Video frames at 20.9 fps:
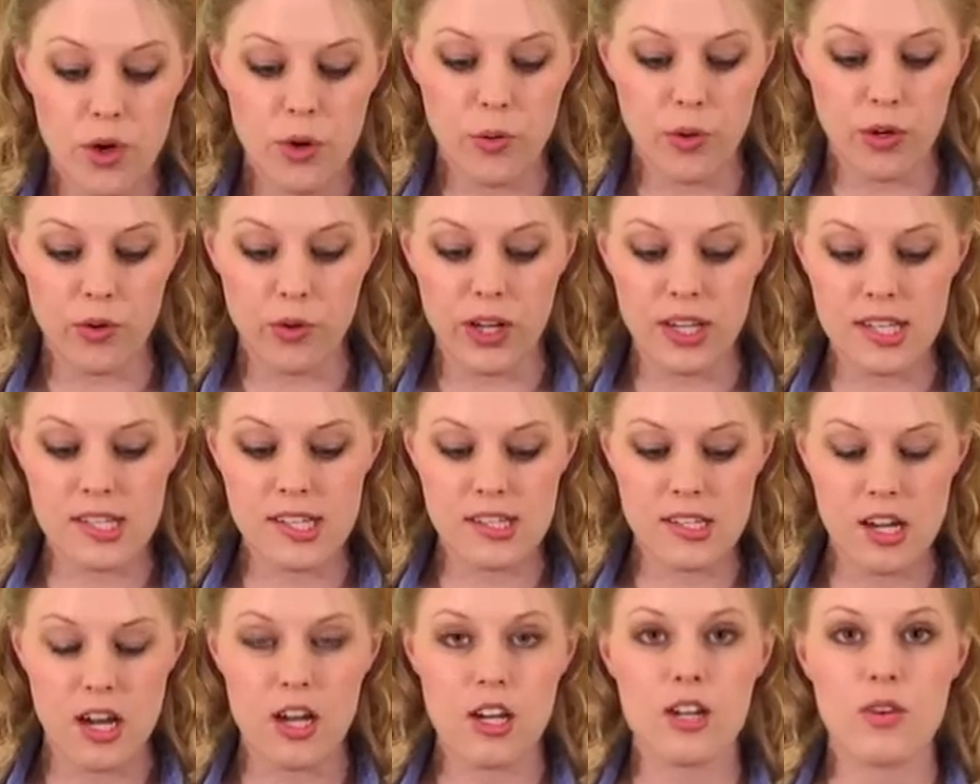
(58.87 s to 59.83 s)
We're going to
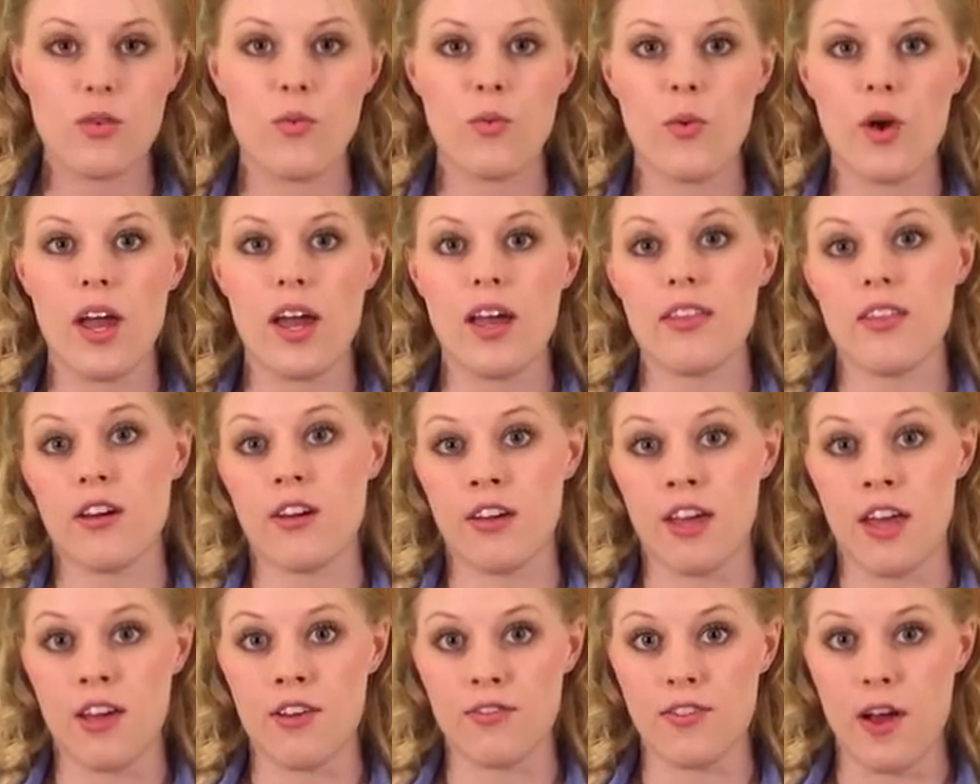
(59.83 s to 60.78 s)
start with our
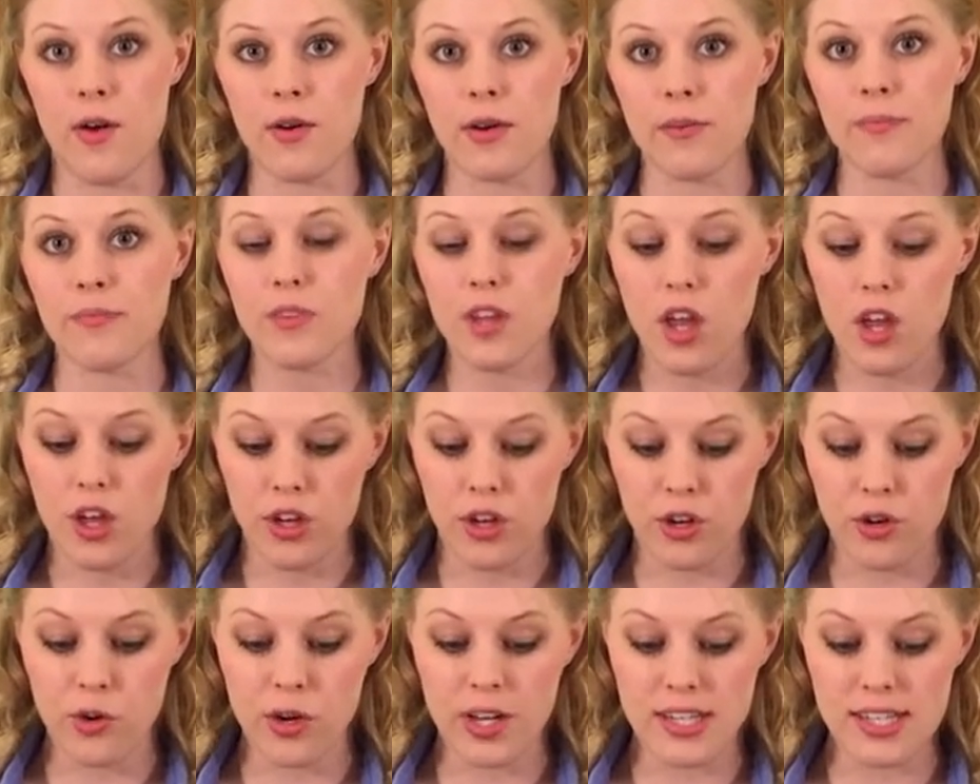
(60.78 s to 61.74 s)
cake flour.
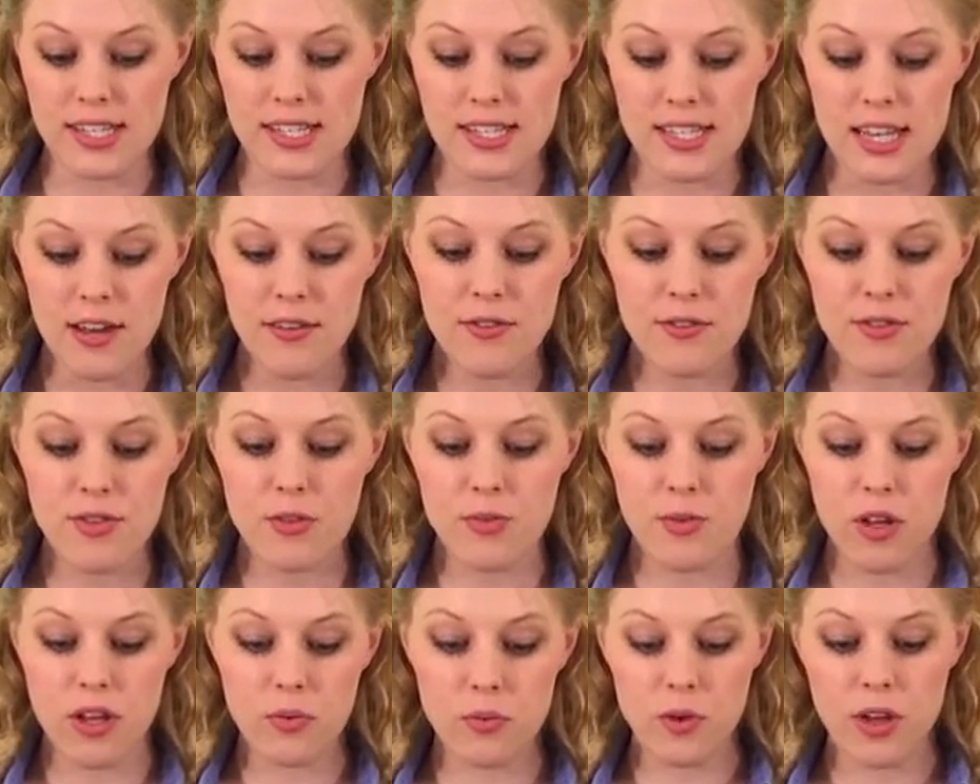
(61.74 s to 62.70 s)
You're going to sift
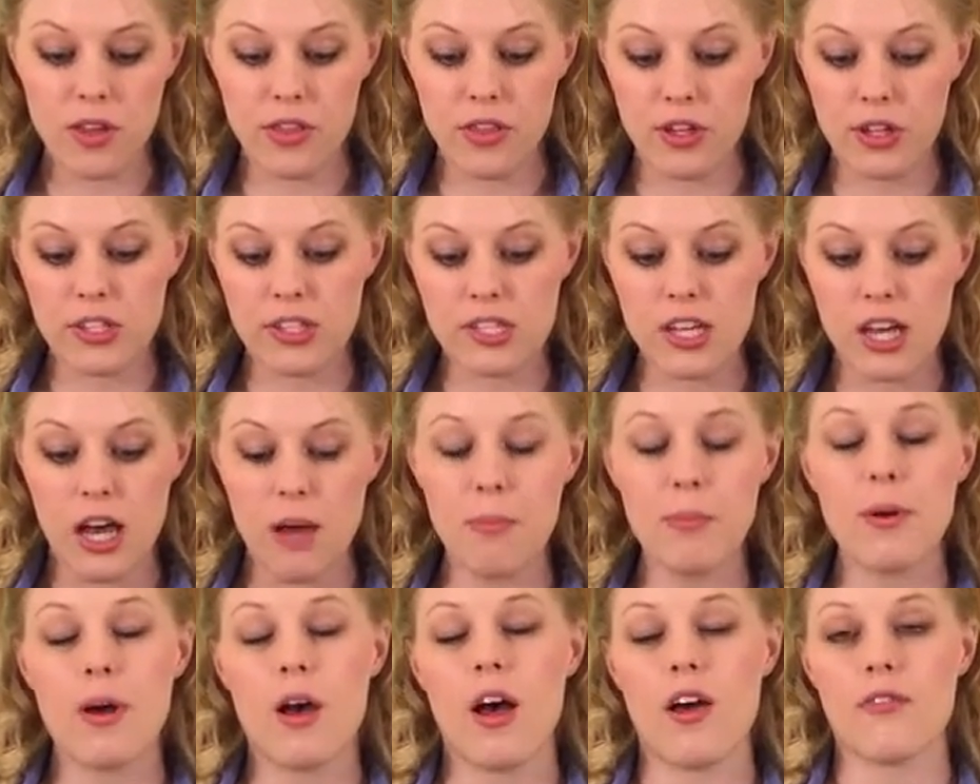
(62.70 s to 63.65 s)
3 1/3
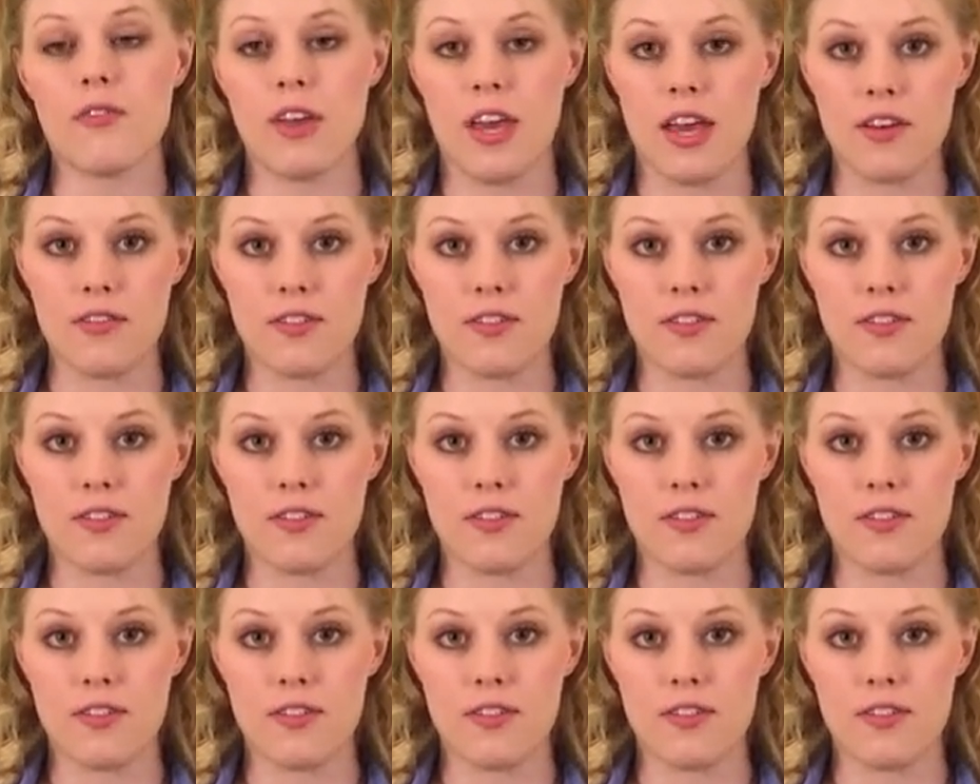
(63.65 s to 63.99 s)
cup of cake